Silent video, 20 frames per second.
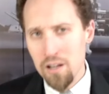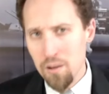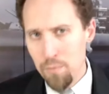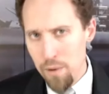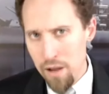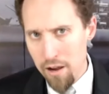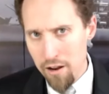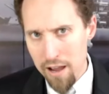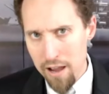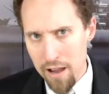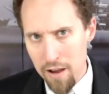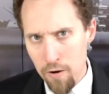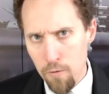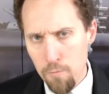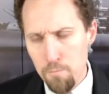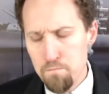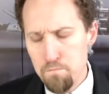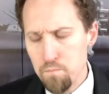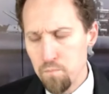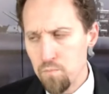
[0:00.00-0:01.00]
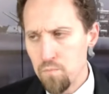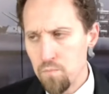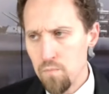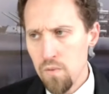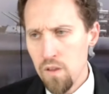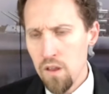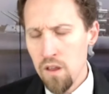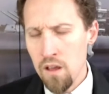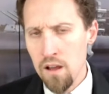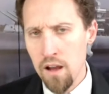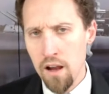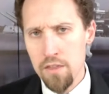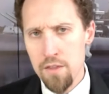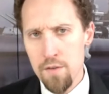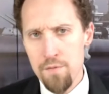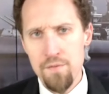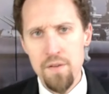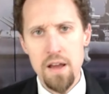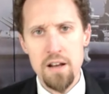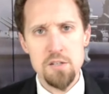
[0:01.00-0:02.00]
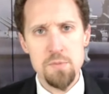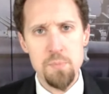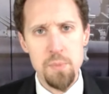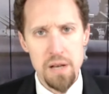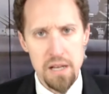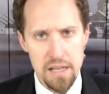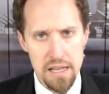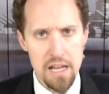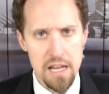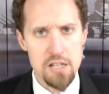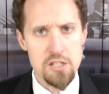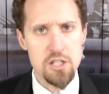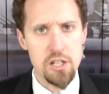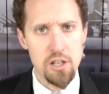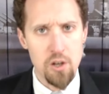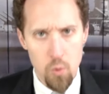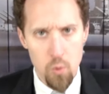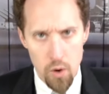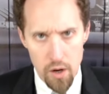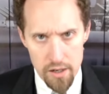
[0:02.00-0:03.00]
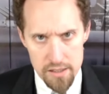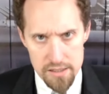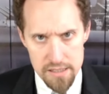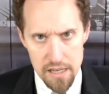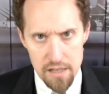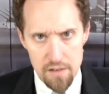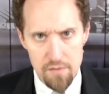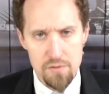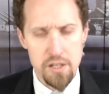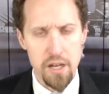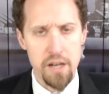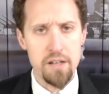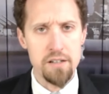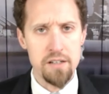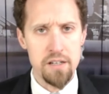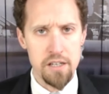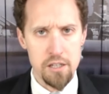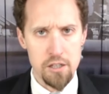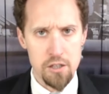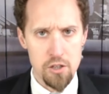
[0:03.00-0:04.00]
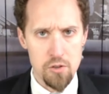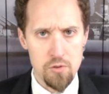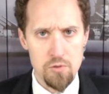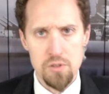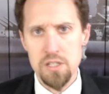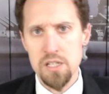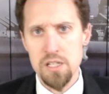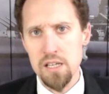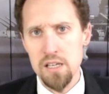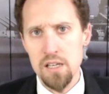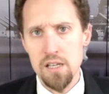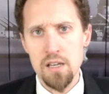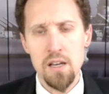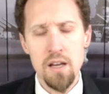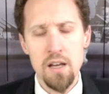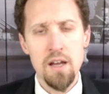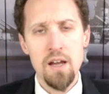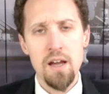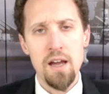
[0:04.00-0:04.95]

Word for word: about how uh, the Fed has been engaging in quantitative tightening, QT,